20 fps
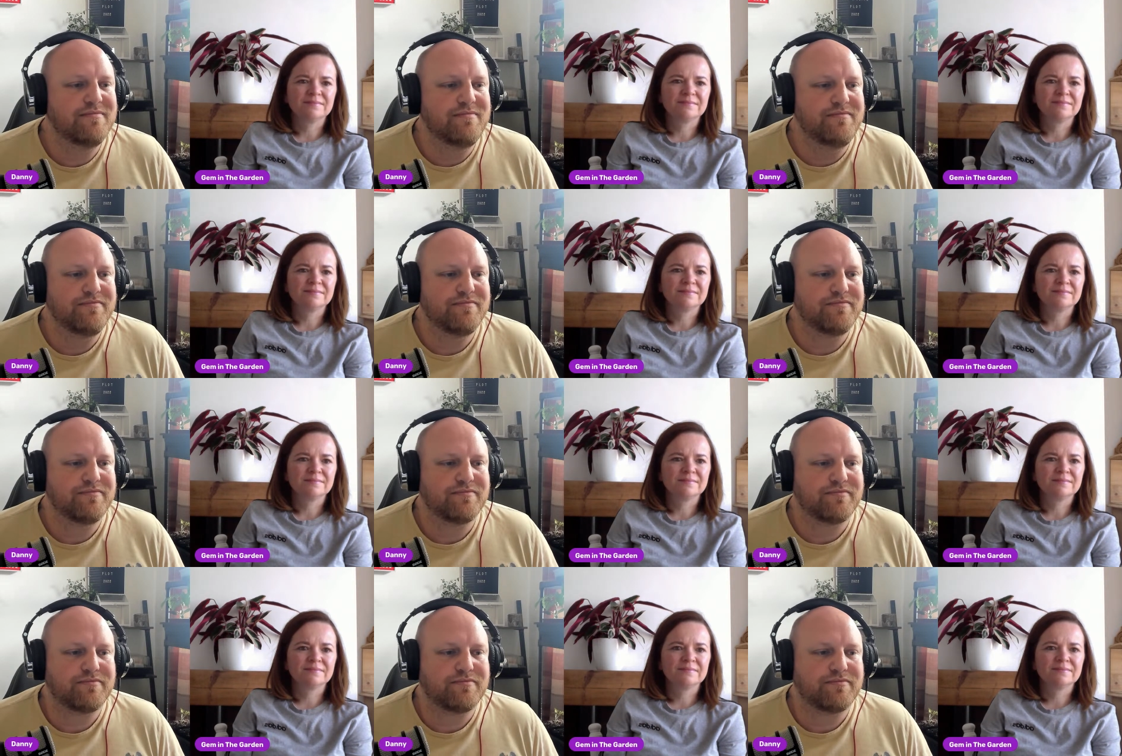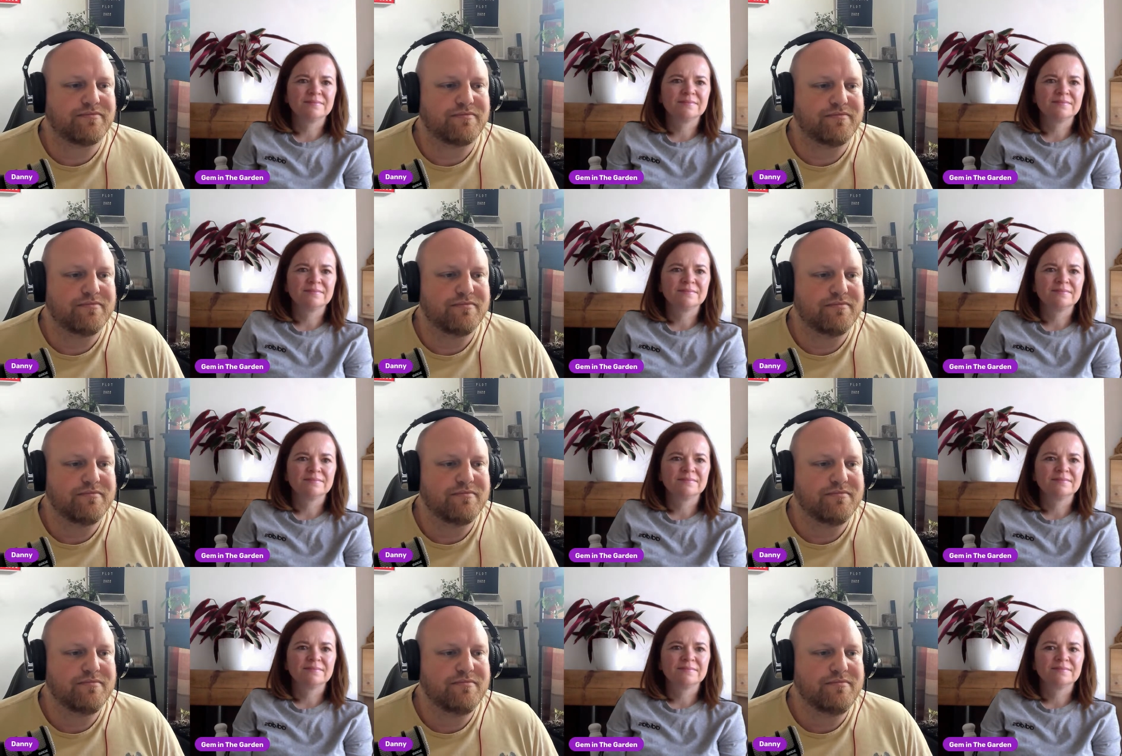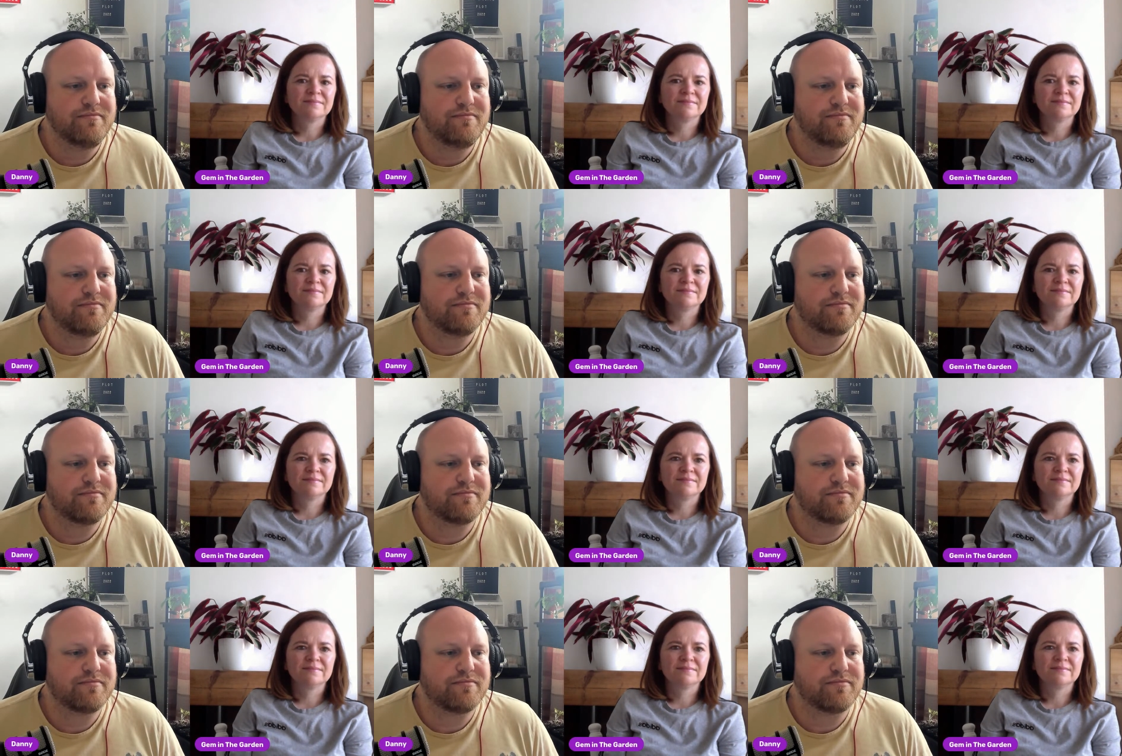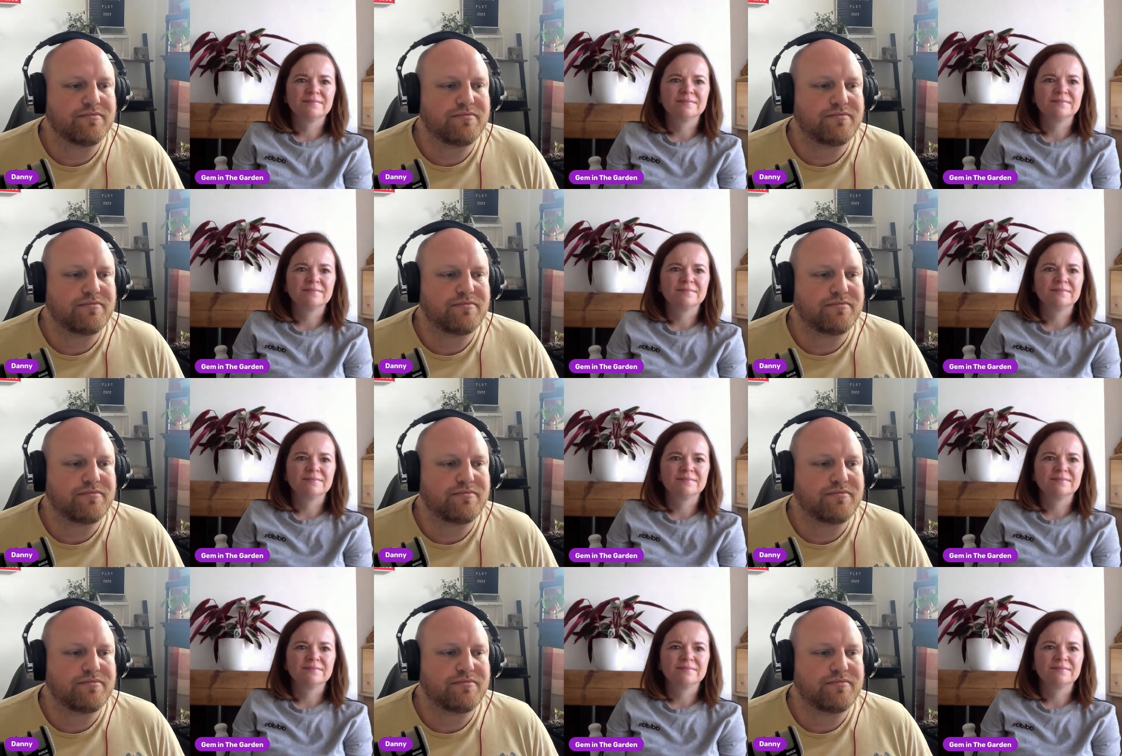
[no speech]